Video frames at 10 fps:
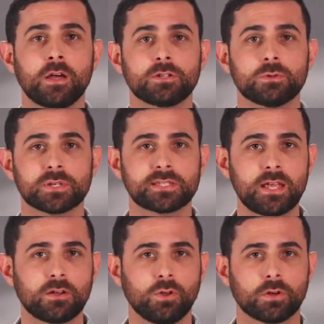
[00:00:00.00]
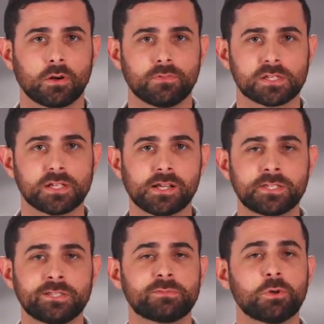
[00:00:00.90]
to a stakeholder of the Sauce
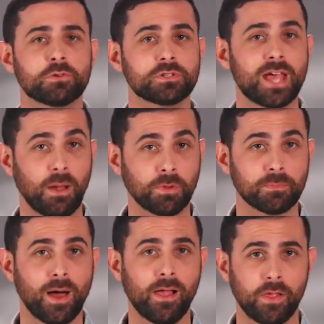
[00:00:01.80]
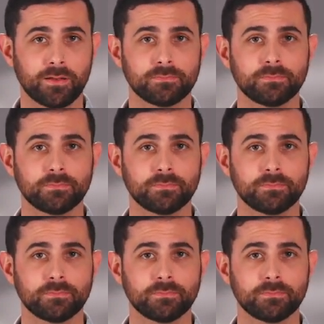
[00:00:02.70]
and Spoon tablet pilot.